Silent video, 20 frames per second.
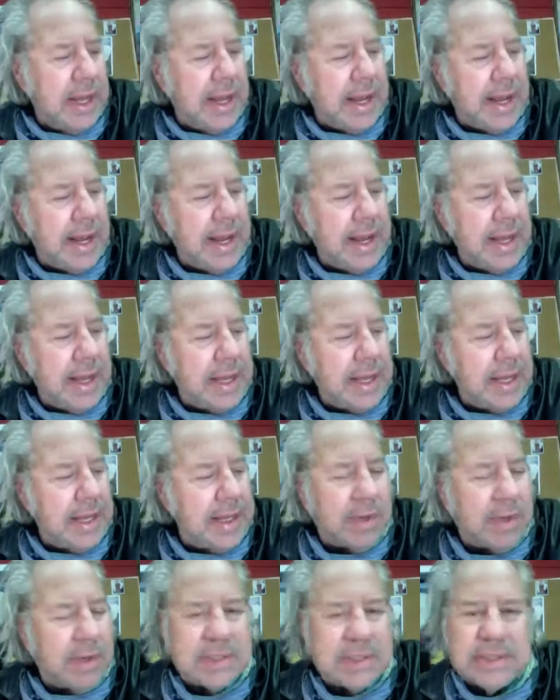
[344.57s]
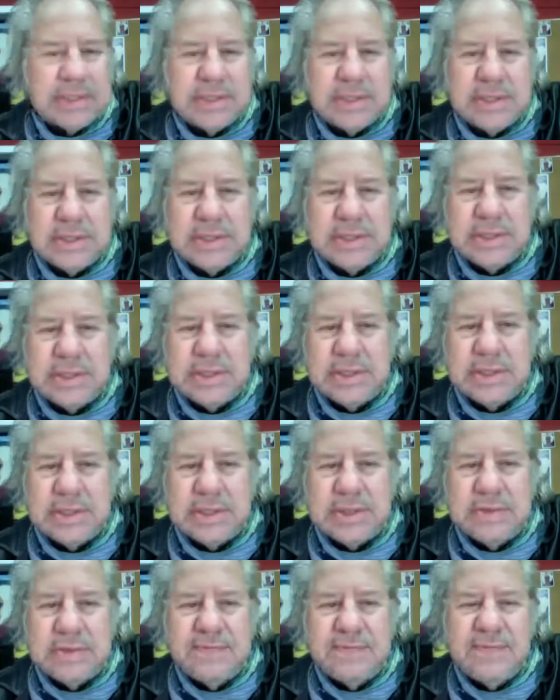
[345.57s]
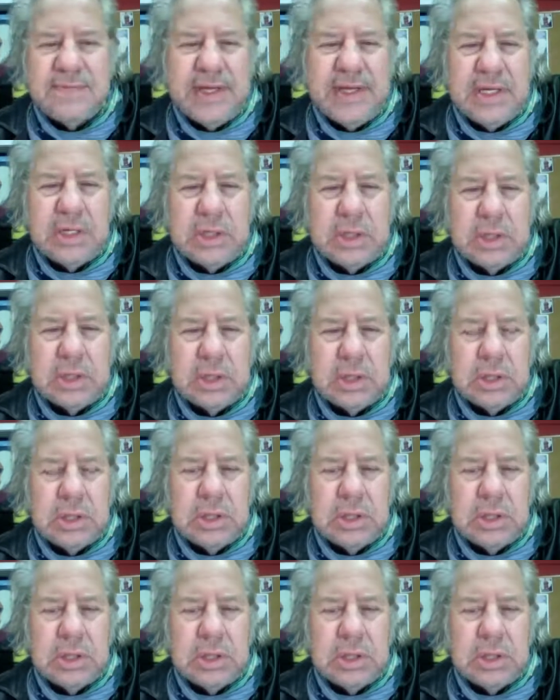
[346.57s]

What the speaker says: and they feel